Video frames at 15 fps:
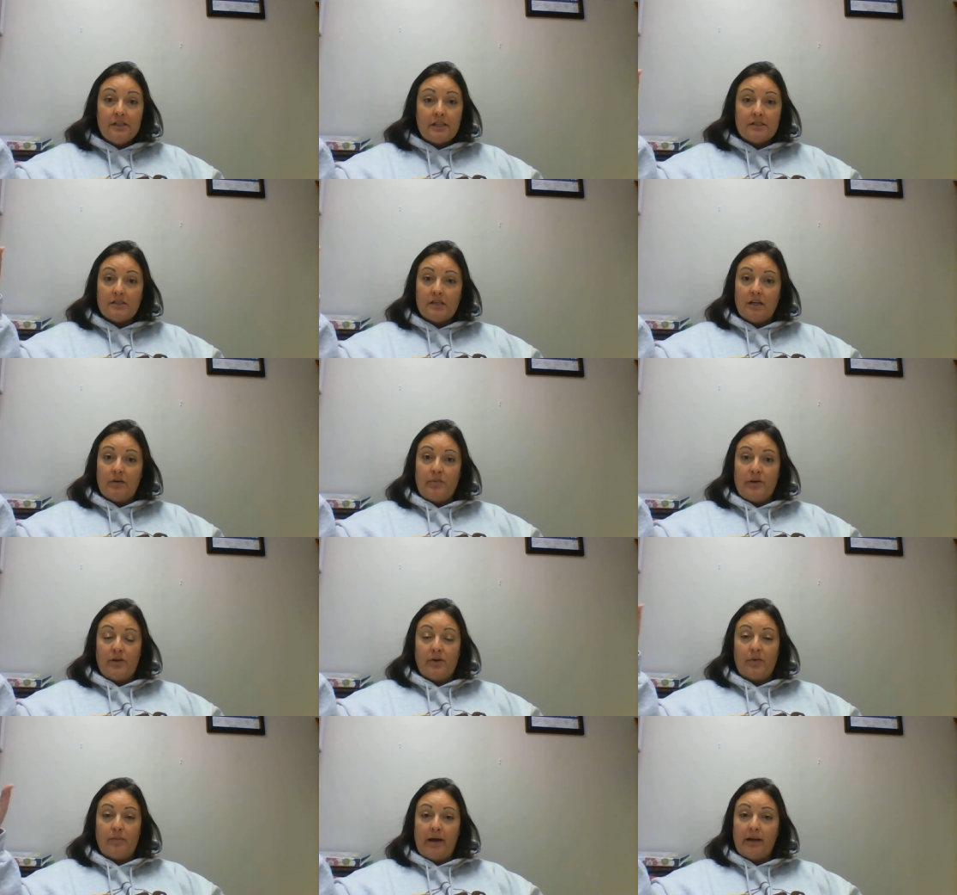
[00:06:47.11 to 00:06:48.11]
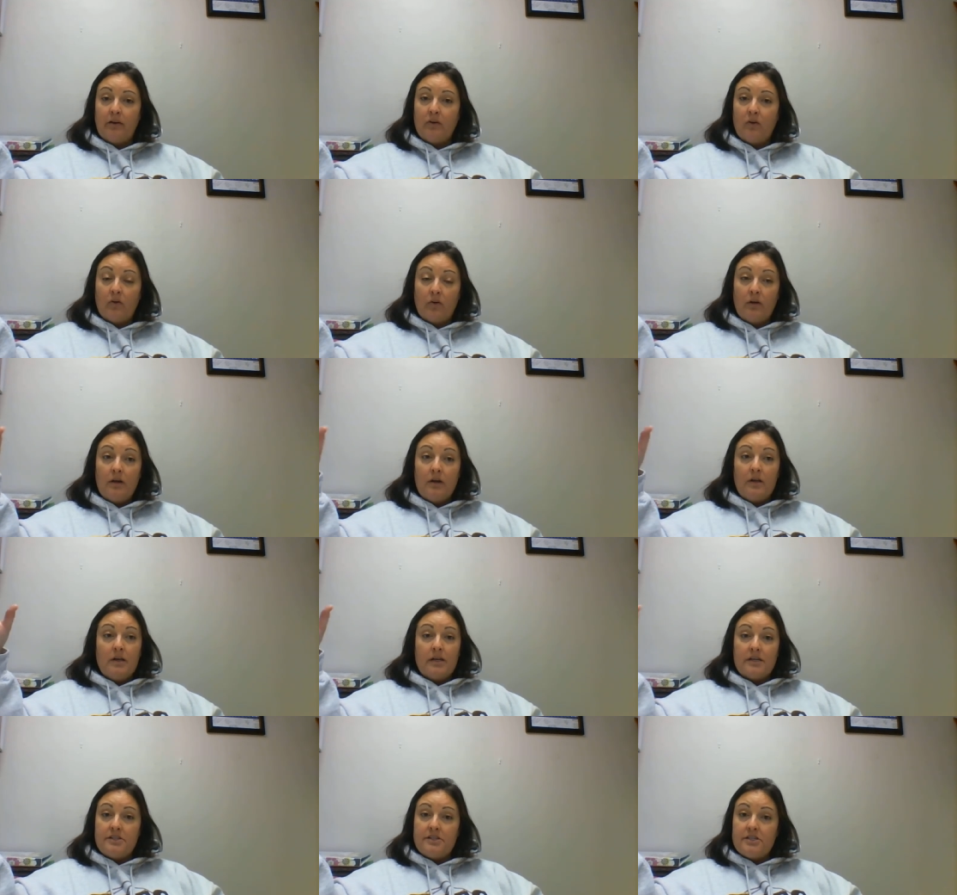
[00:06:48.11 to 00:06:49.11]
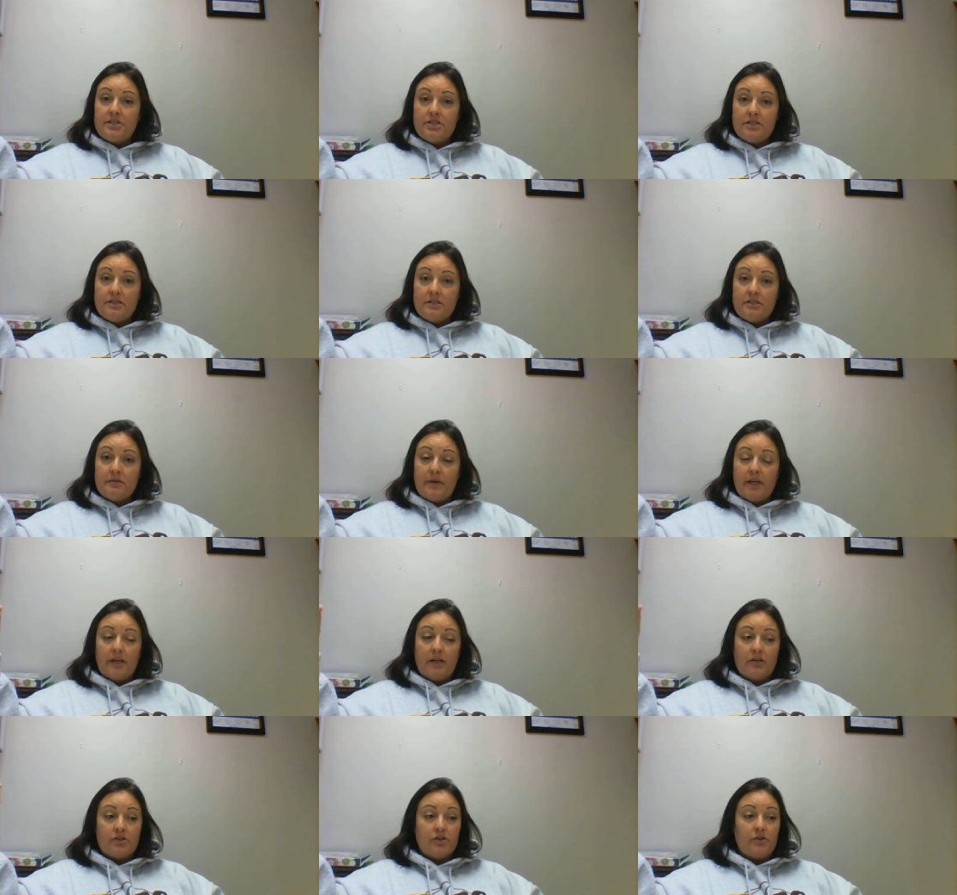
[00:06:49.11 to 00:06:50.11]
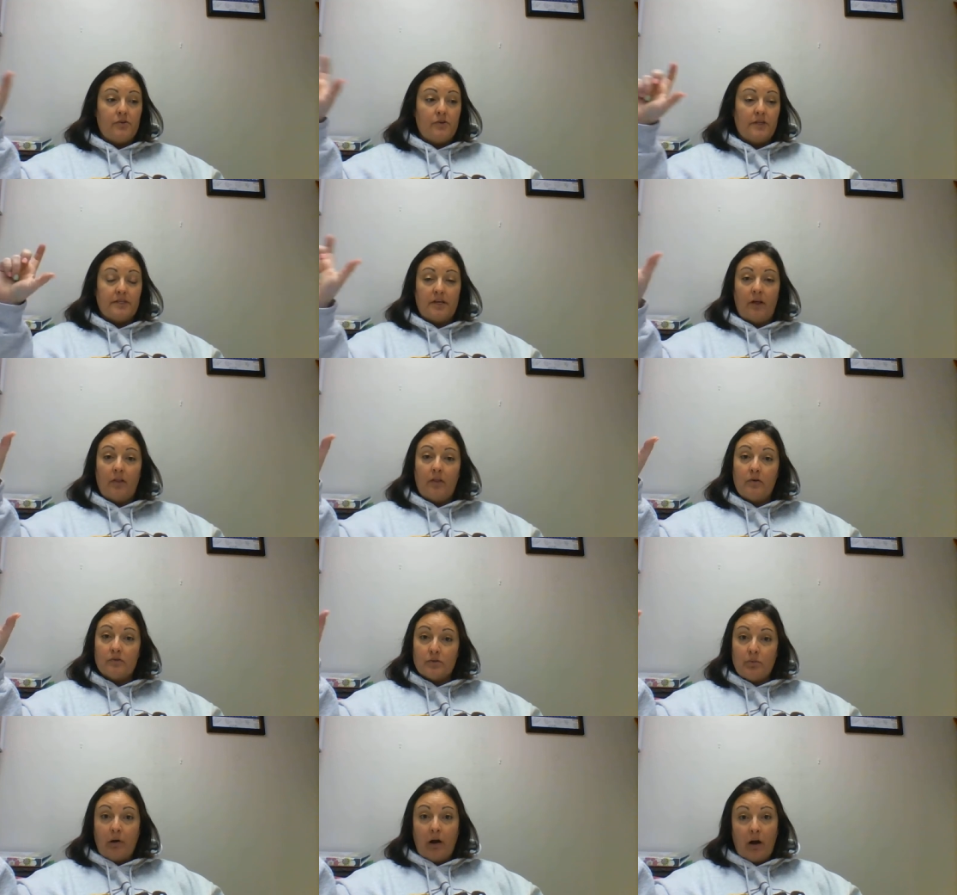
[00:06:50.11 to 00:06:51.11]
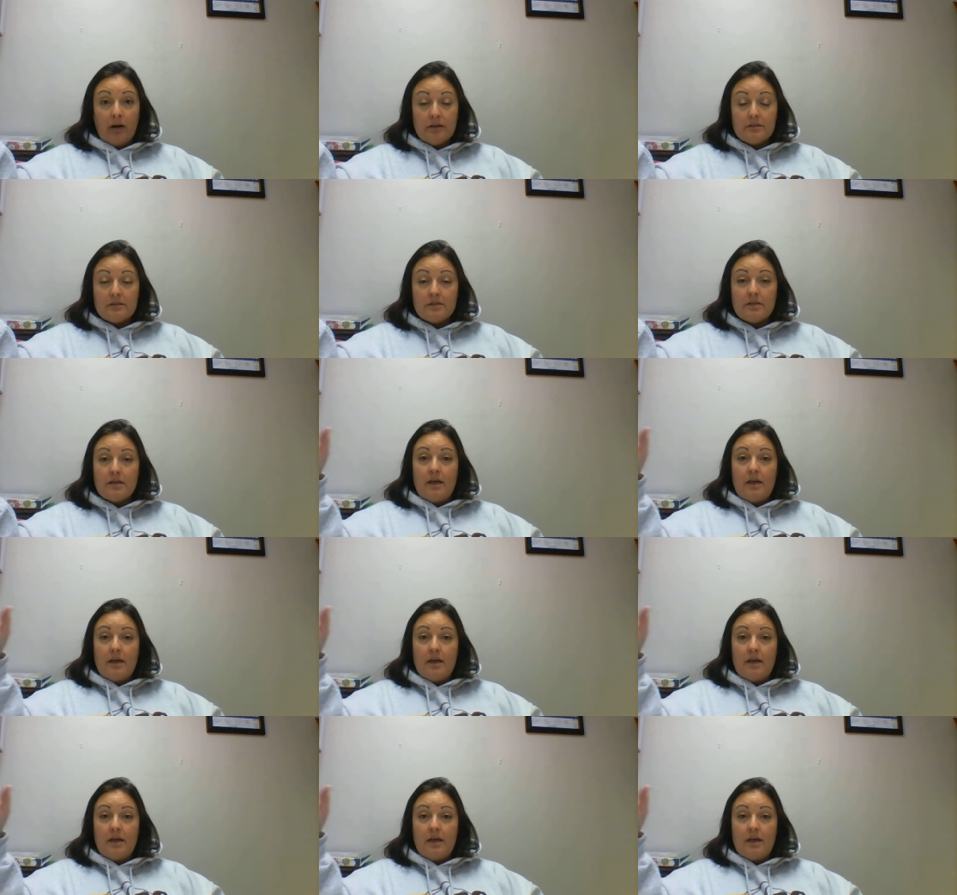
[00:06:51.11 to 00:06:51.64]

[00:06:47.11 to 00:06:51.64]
That's going to be your medical conditions, making sure you can tell those apart.